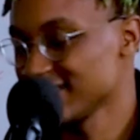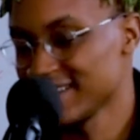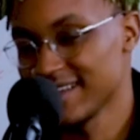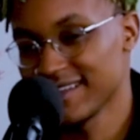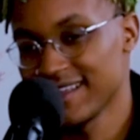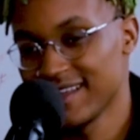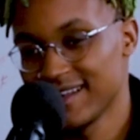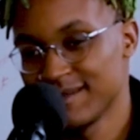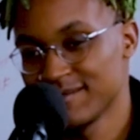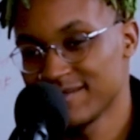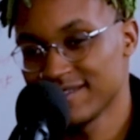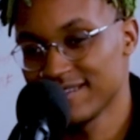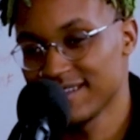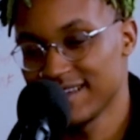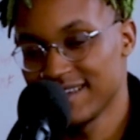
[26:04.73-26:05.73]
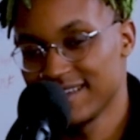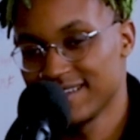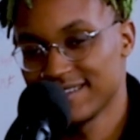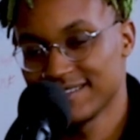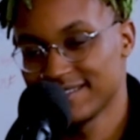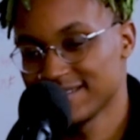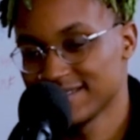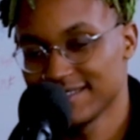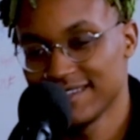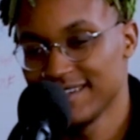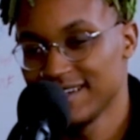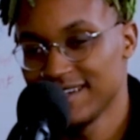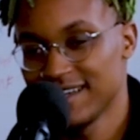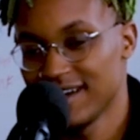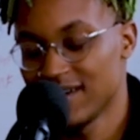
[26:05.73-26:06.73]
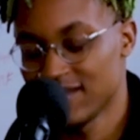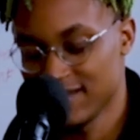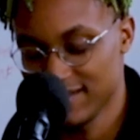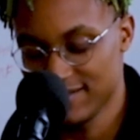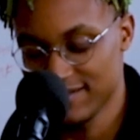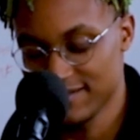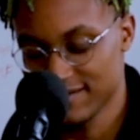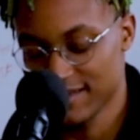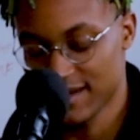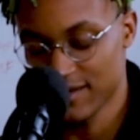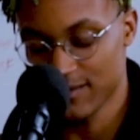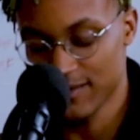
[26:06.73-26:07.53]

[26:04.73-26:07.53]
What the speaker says: and shit like that. And I'm just like, I don't know, that shit's just